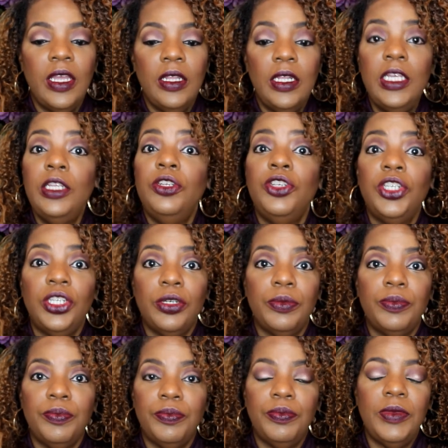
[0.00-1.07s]
leadership
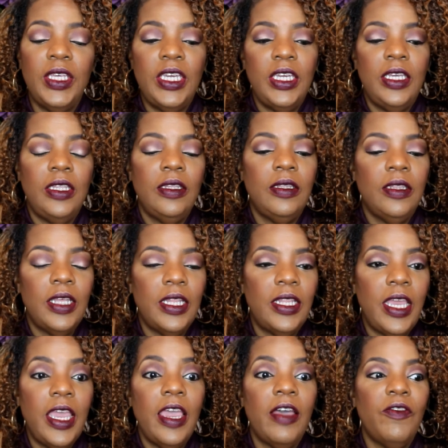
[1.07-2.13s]
thingy that
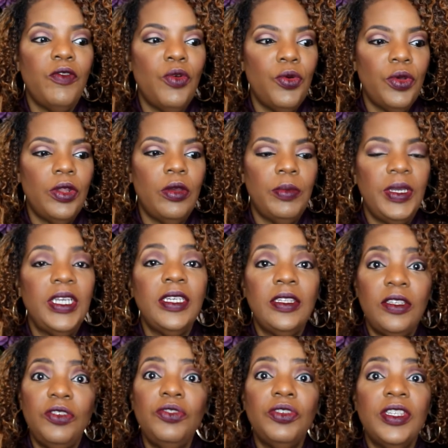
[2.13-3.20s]
they have going on, because
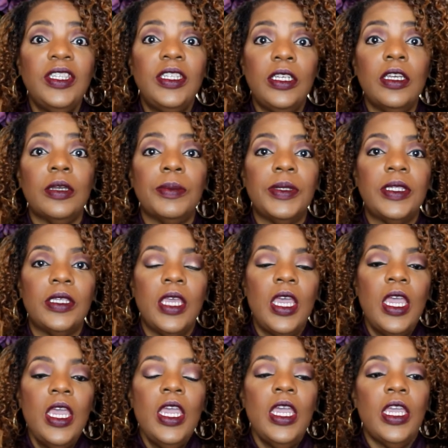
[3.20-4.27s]
there are steps,
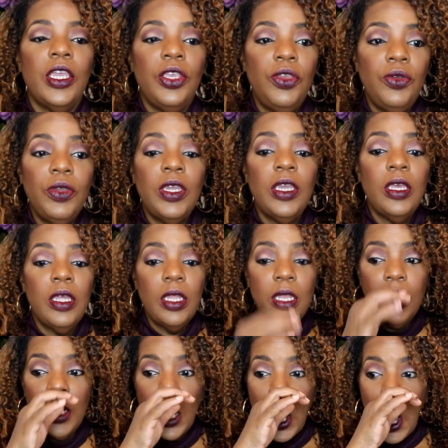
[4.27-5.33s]
and you
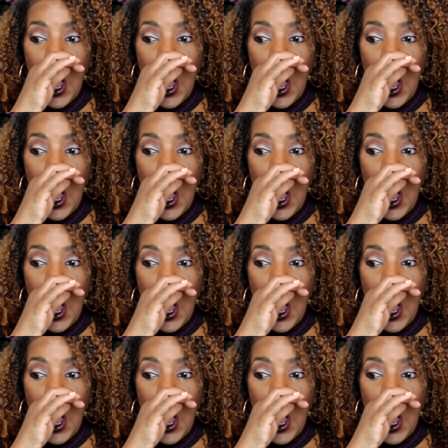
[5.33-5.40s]
can